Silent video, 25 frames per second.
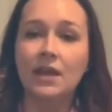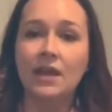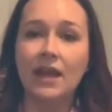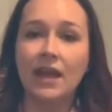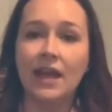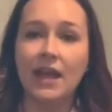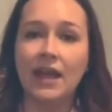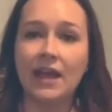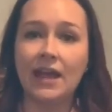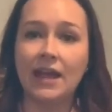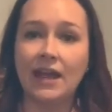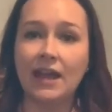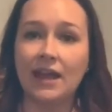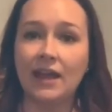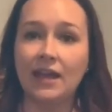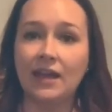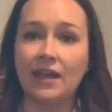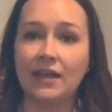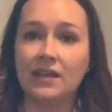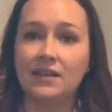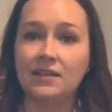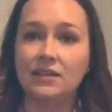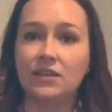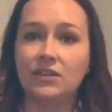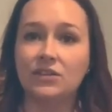
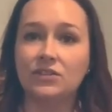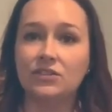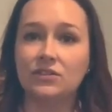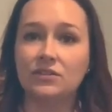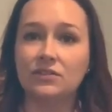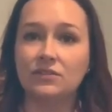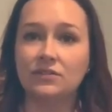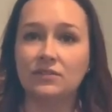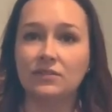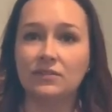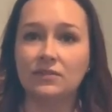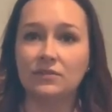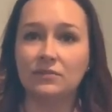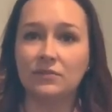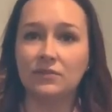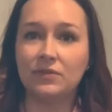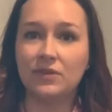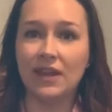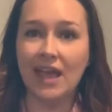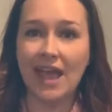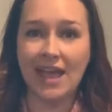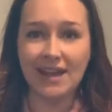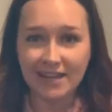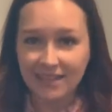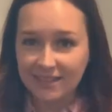And
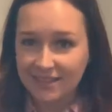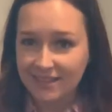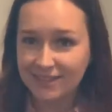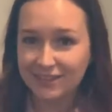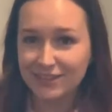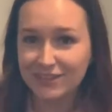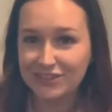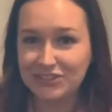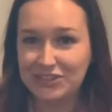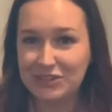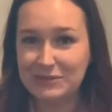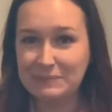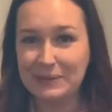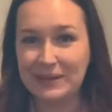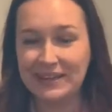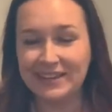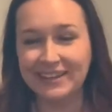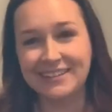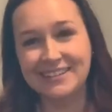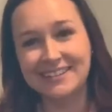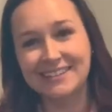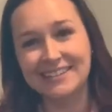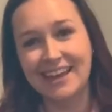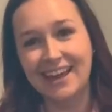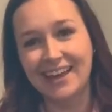anything that she
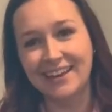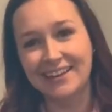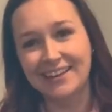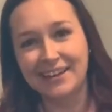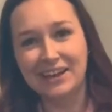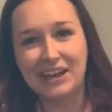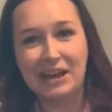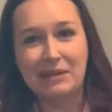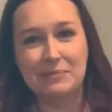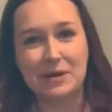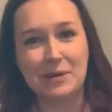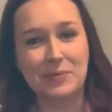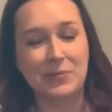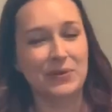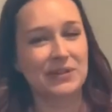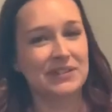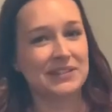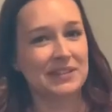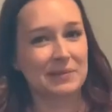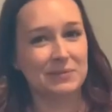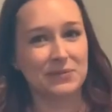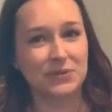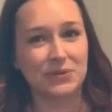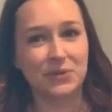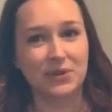picks, I can come up with
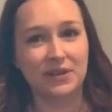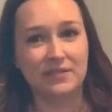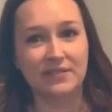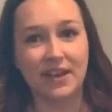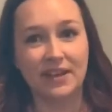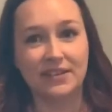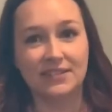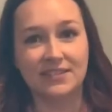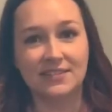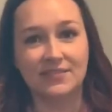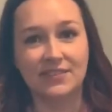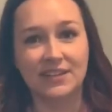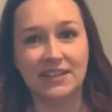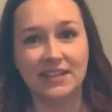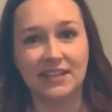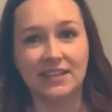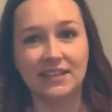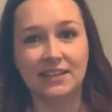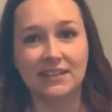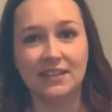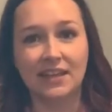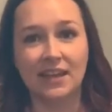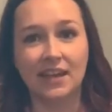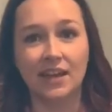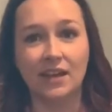some sort of activity
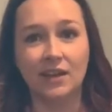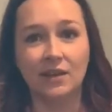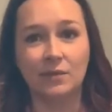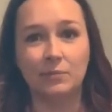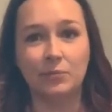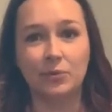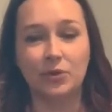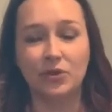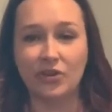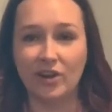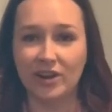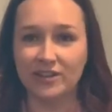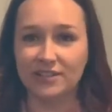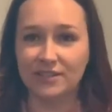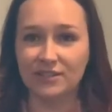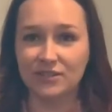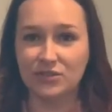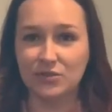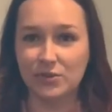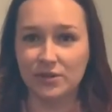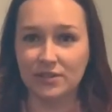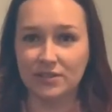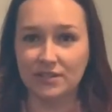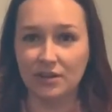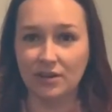that progresses
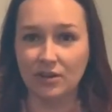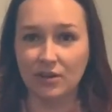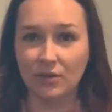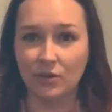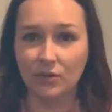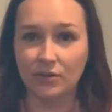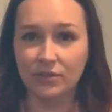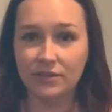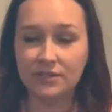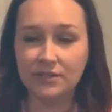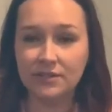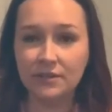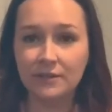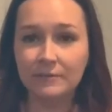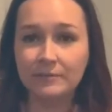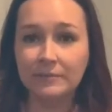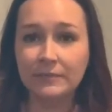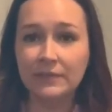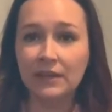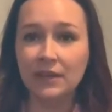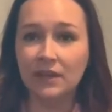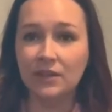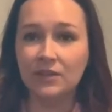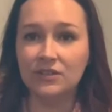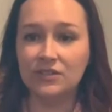towards our goals.
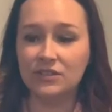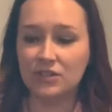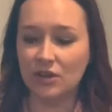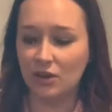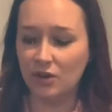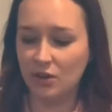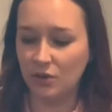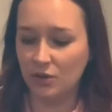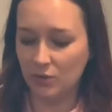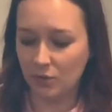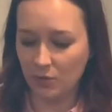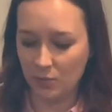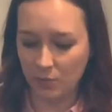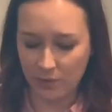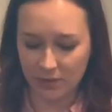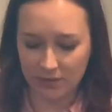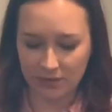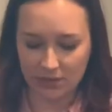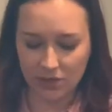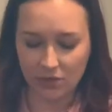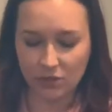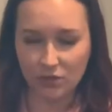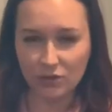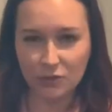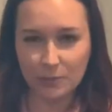So with the
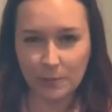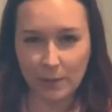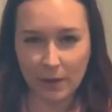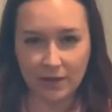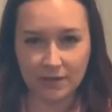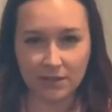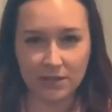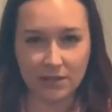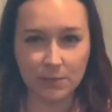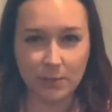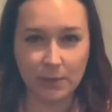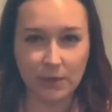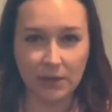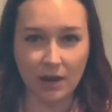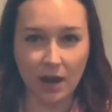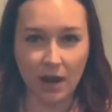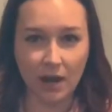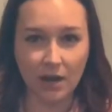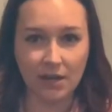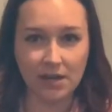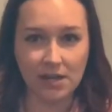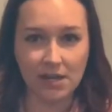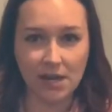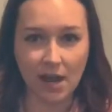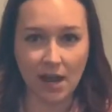koosh ball, since we had
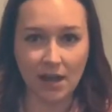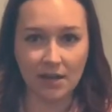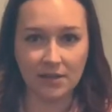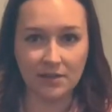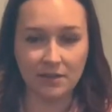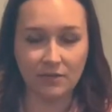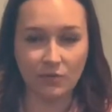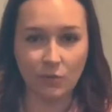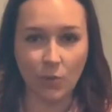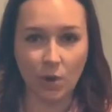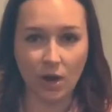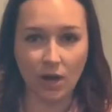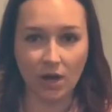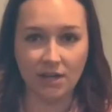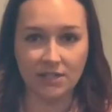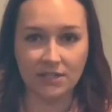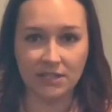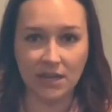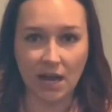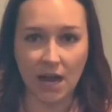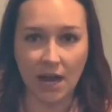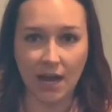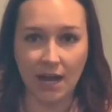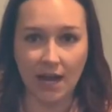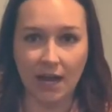already kind of worked
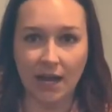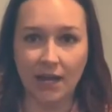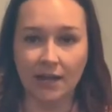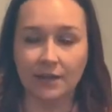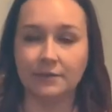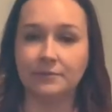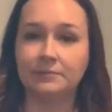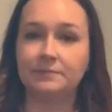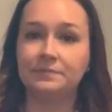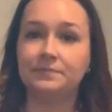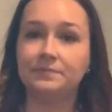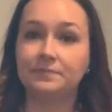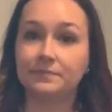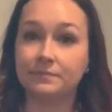on